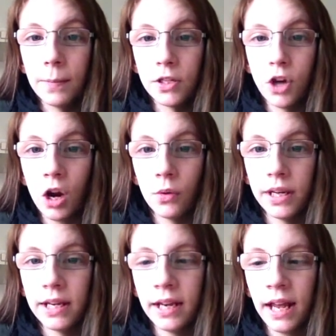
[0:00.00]
John
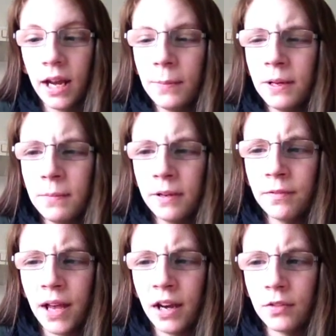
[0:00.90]
Green, and I've been a big
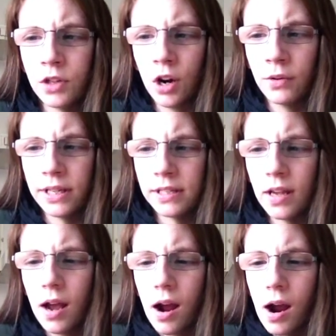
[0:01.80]
fan of John Green's,
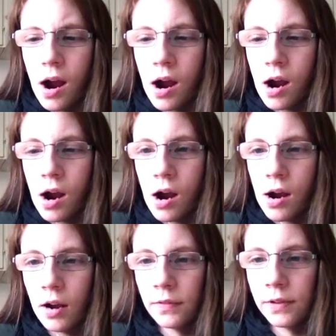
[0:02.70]

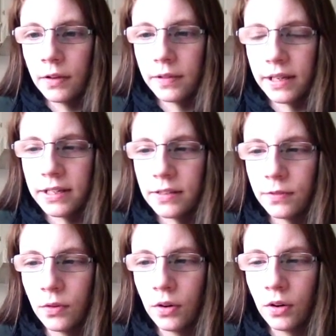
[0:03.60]
of his
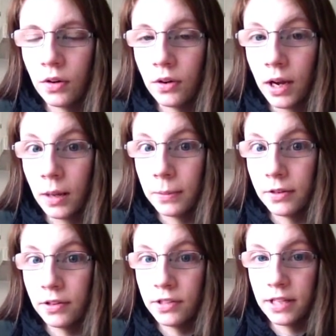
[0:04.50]
for a couple of
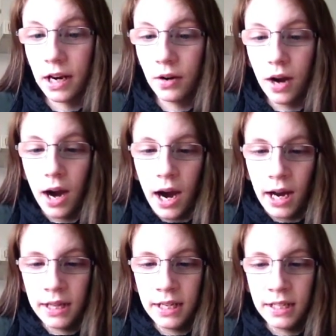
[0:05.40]
years now.
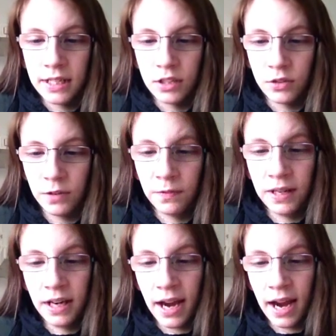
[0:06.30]
I think he's
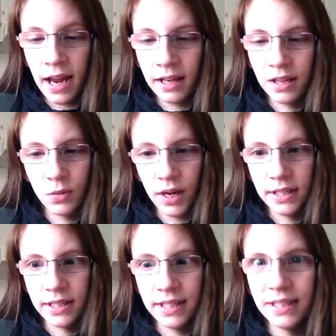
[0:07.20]
terrific, and he
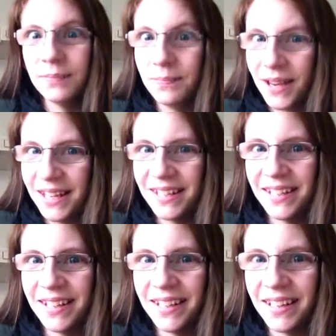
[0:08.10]
writes these
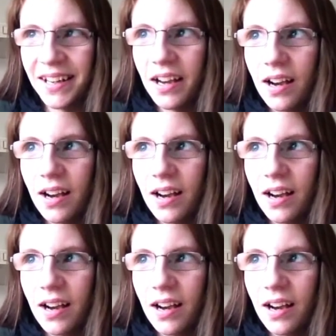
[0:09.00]
amazing